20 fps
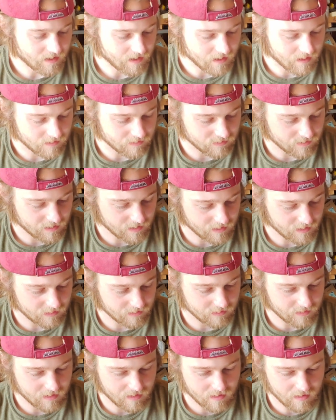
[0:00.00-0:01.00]
and
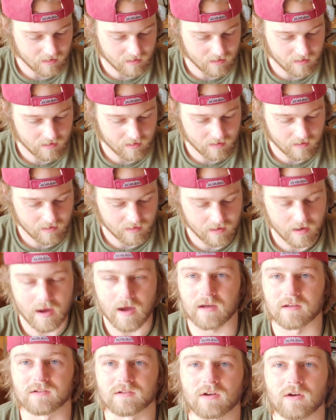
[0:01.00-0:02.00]
then uh,
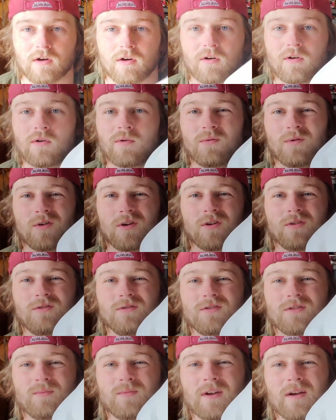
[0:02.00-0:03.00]
yeah, so we'll go do some